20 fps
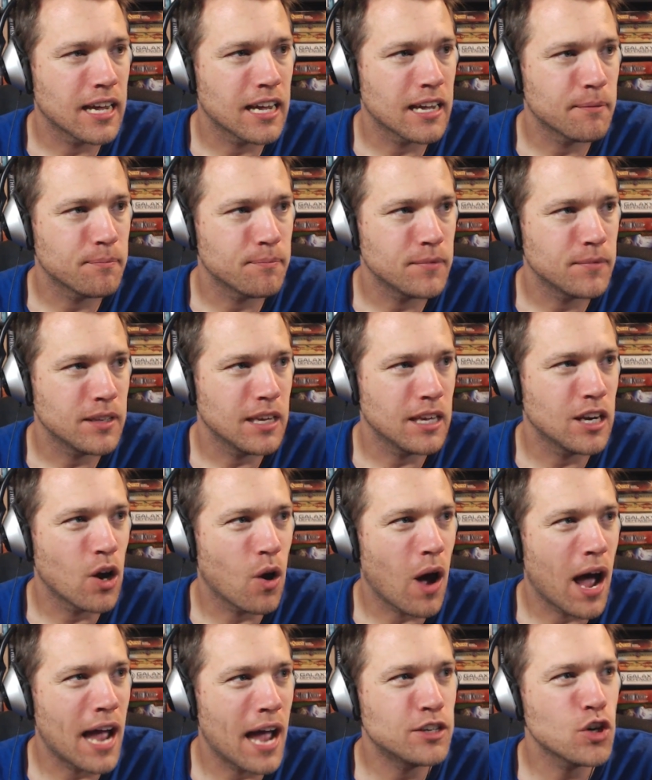
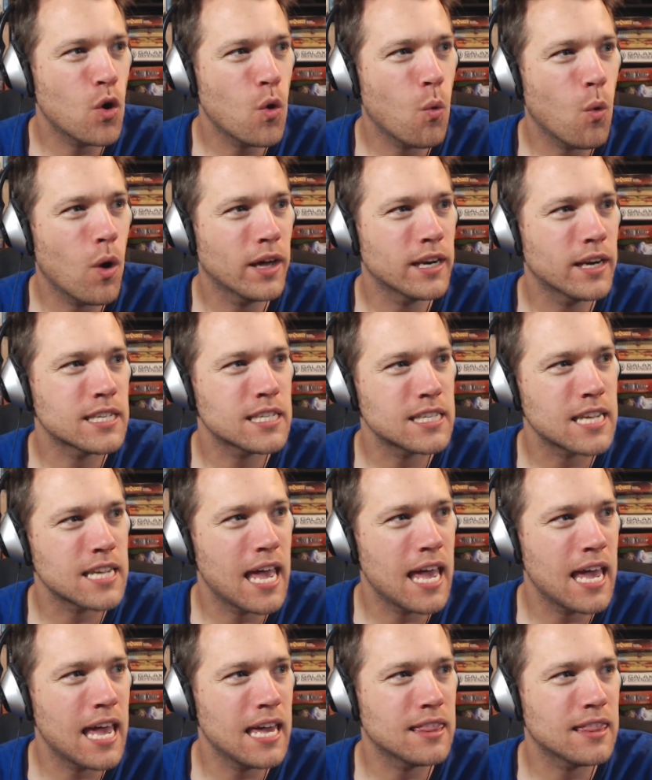You know, I don't want to
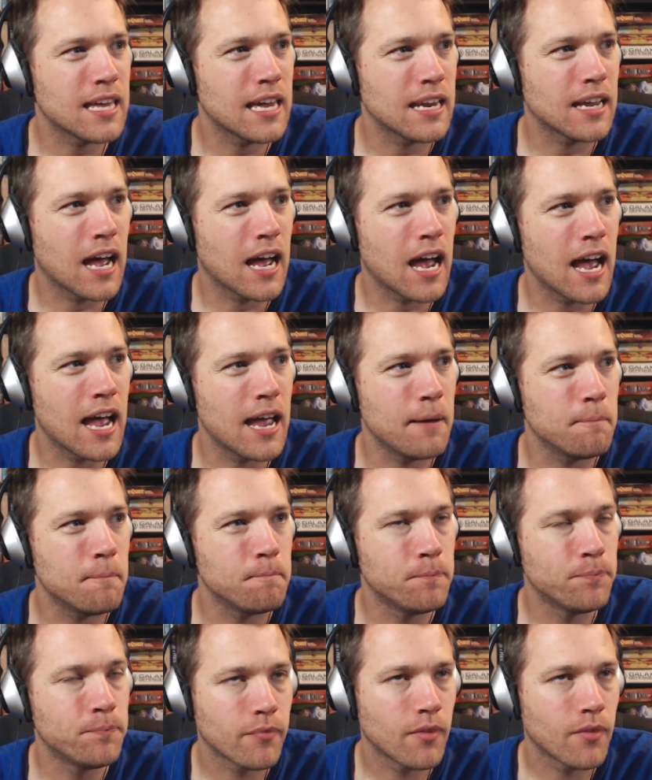say that
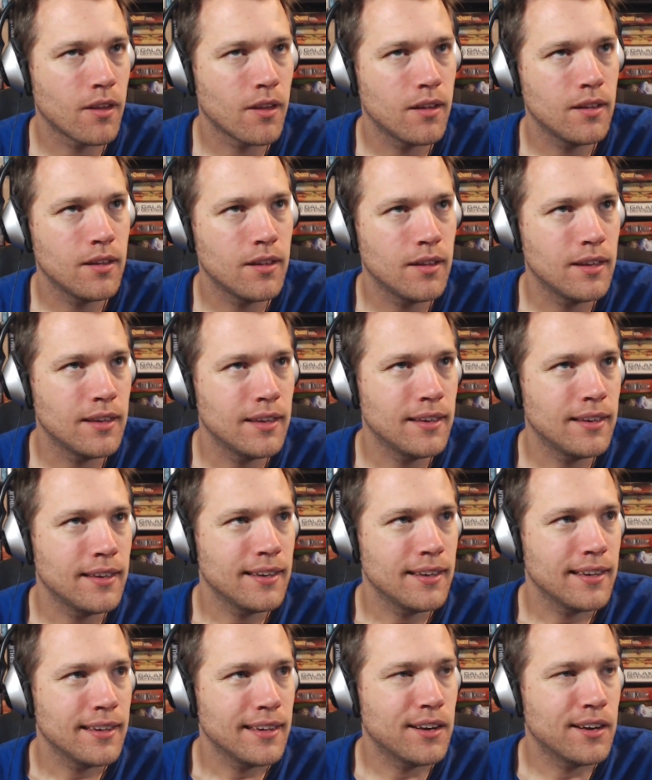I'm,
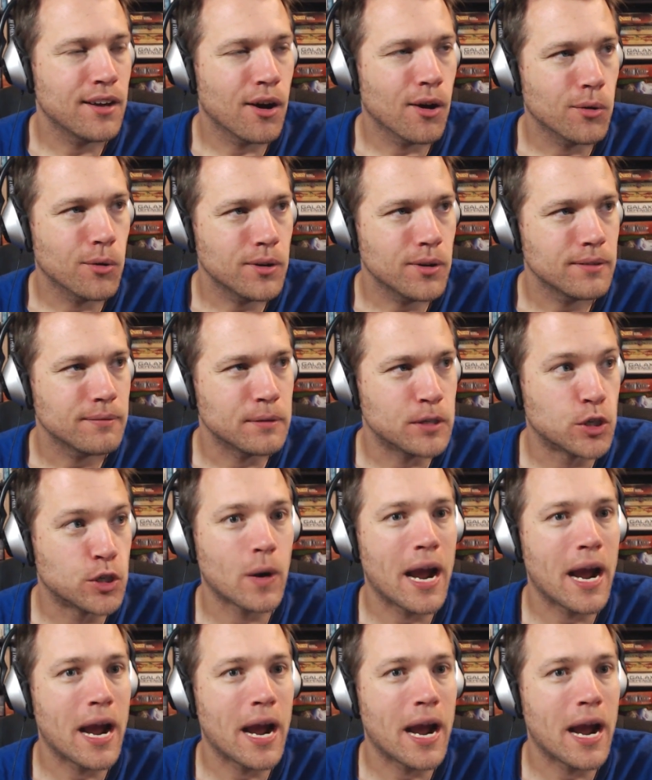you know,